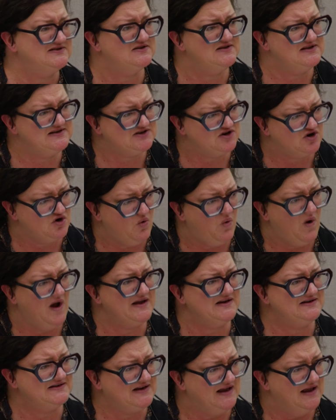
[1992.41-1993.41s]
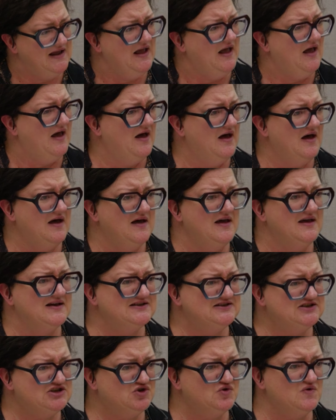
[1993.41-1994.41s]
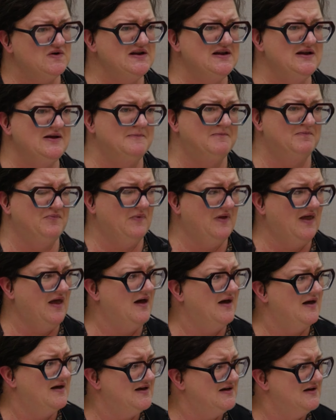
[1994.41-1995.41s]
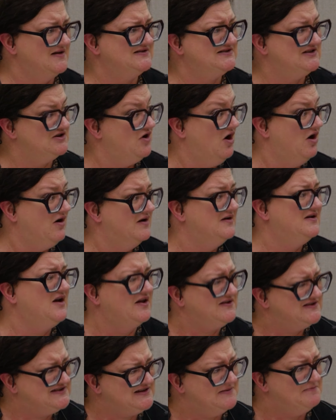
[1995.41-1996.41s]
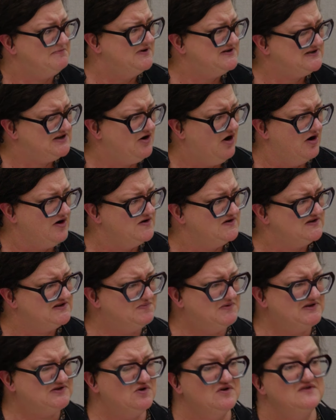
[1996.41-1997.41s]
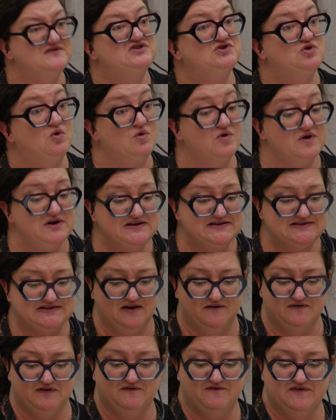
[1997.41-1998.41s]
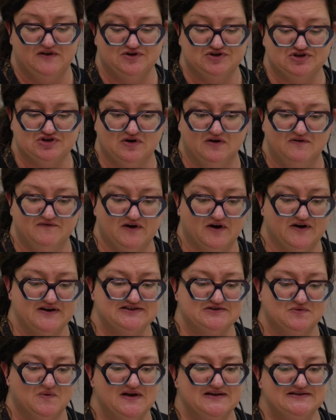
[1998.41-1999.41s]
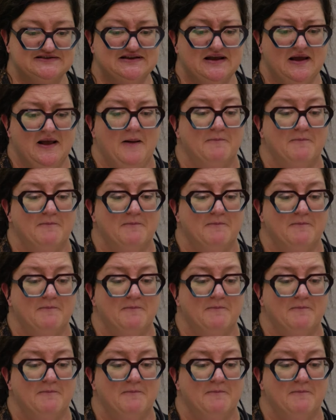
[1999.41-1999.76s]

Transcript: So these are quite extreme, not some scenarios, but sort of stories of the future in various ways.